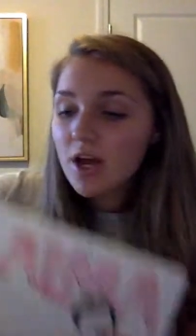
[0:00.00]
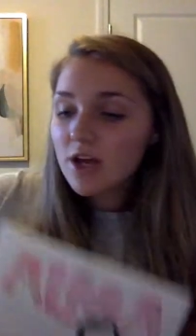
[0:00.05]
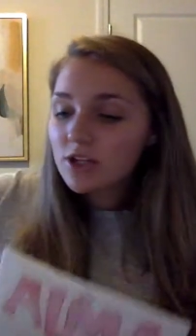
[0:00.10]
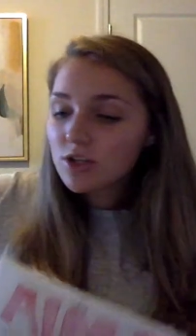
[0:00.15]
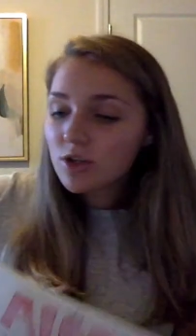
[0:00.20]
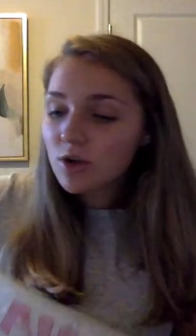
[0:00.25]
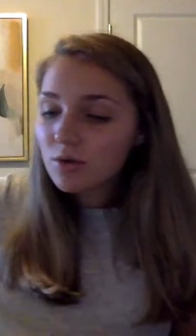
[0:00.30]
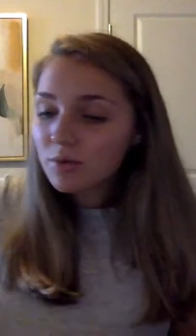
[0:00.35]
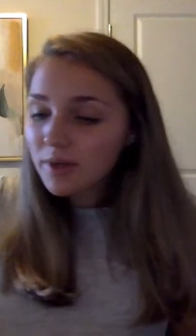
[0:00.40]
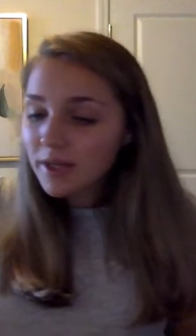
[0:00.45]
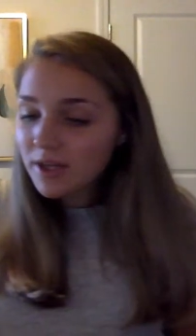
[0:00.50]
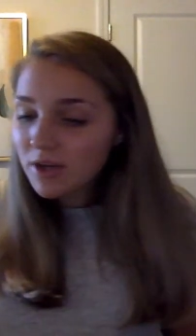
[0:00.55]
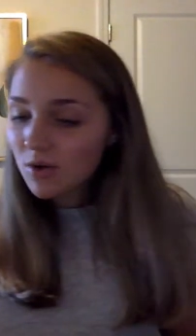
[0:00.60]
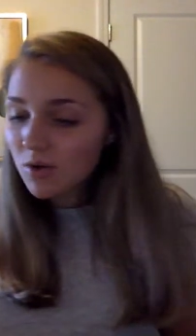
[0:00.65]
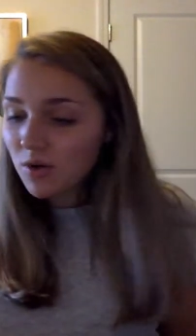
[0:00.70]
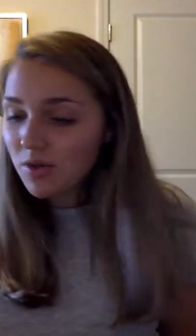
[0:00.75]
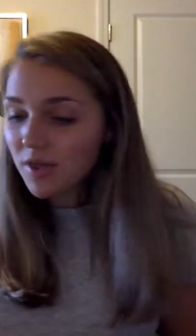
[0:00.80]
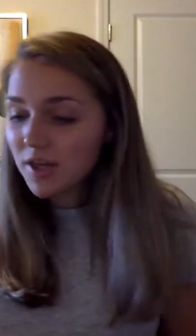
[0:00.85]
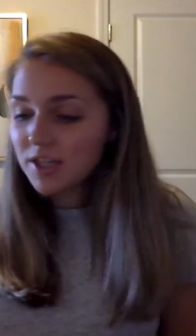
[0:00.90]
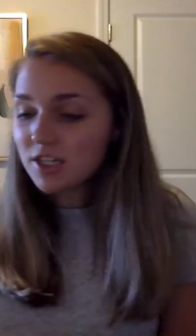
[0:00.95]
So, a really
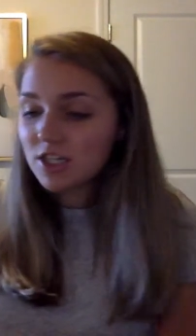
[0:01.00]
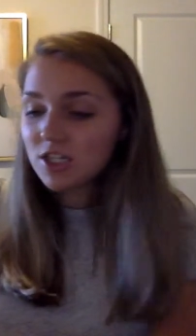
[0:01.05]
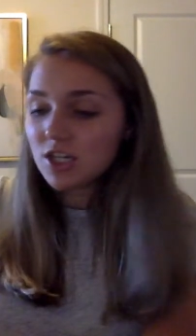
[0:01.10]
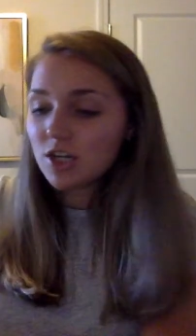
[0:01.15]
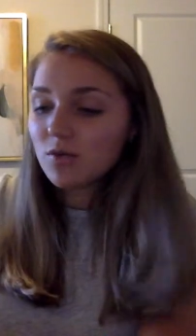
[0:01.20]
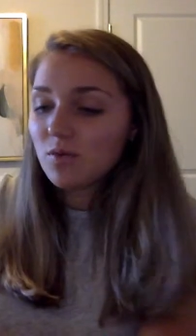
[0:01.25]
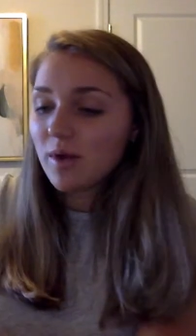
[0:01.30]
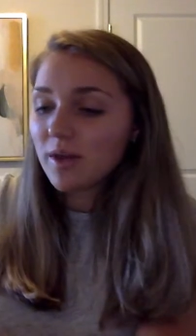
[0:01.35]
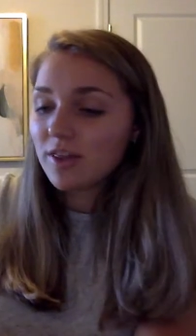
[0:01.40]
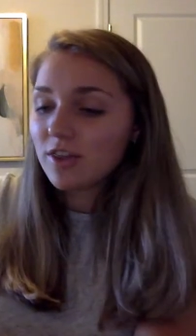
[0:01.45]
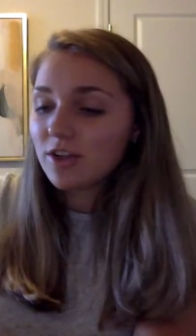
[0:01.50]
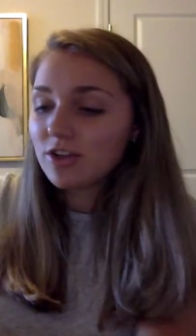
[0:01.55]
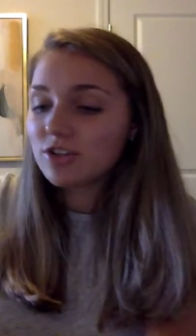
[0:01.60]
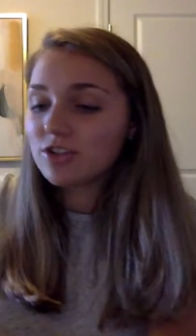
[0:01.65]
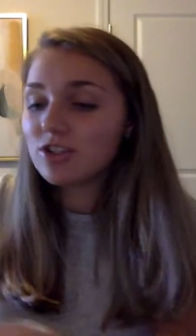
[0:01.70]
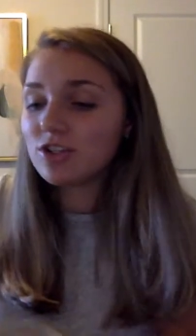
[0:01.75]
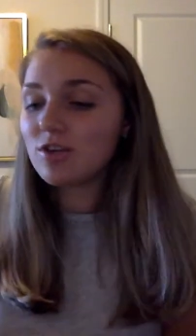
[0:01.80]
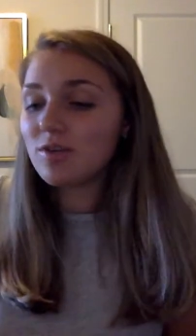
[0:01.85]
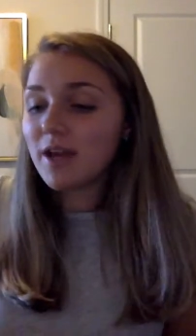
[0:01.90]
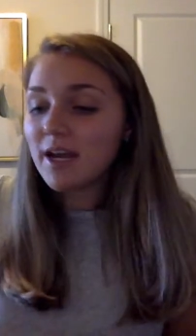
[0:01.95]
cool thing to do with your
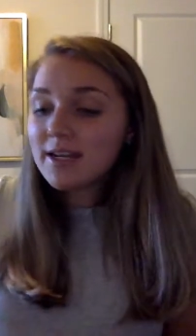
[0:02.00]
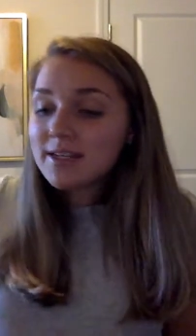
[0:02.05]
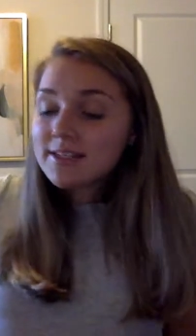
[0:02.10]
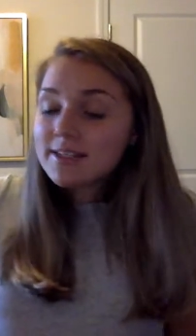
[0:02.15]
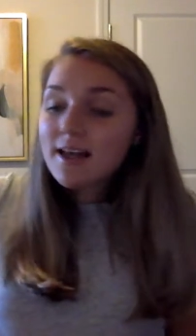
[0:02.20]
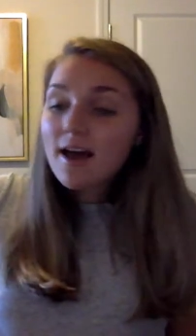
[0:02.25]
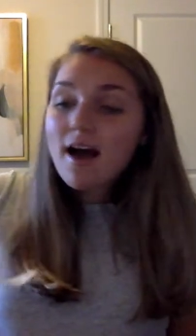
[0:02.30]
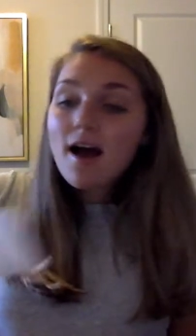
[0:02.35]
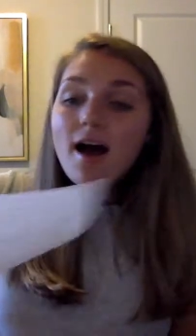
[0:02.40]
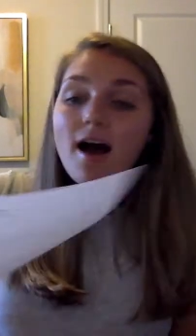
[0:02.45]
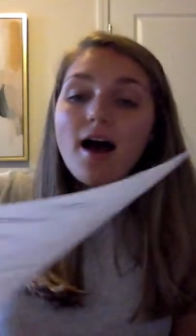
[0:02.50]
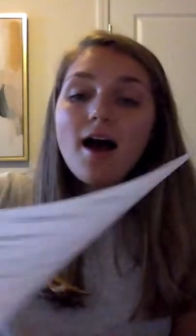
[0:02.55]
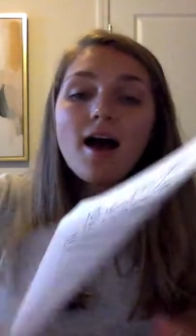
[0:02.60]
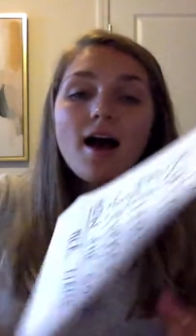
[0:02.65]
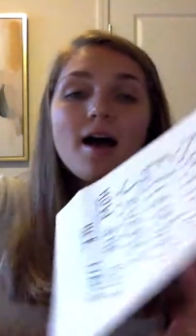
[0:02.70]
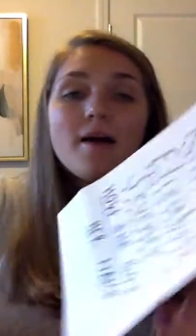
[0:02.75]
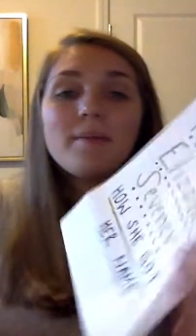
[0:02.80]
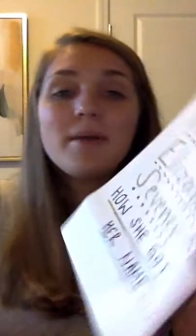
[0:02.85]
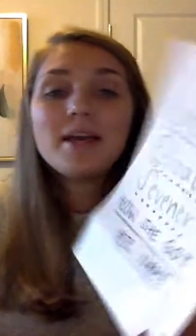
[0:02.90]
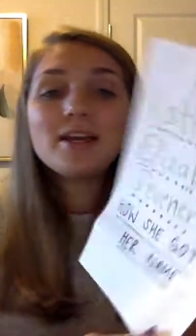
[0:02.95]
students
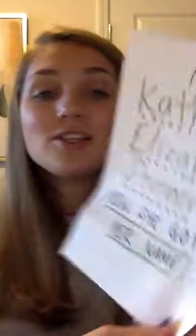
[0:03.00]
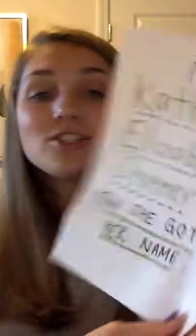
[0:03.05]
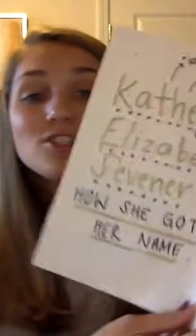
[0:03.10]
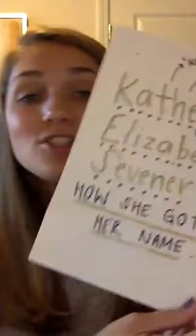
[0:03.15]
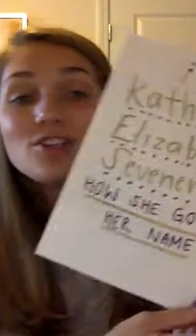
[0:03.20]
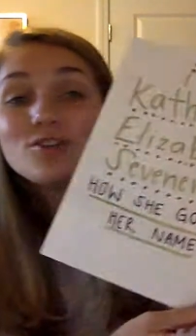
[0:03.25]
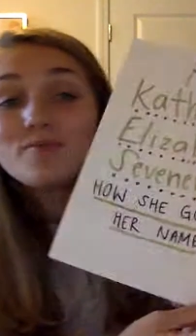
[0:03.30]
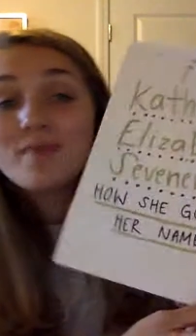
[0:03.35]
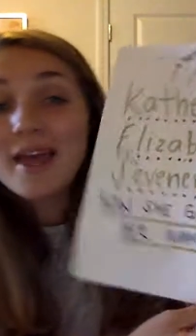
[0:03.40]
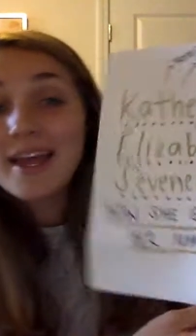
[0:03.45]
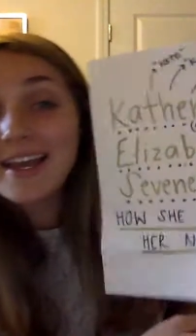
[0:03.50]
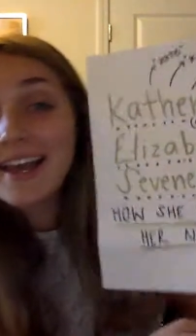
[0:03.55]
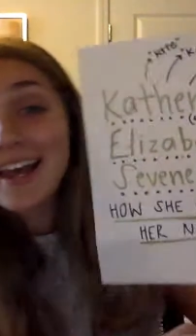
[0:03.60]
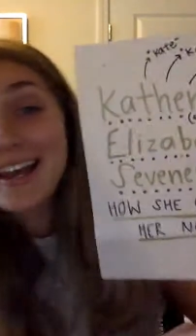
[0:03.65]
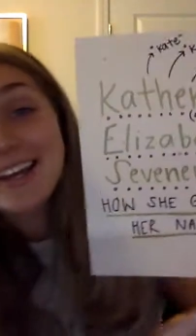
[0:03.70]
um, is to make a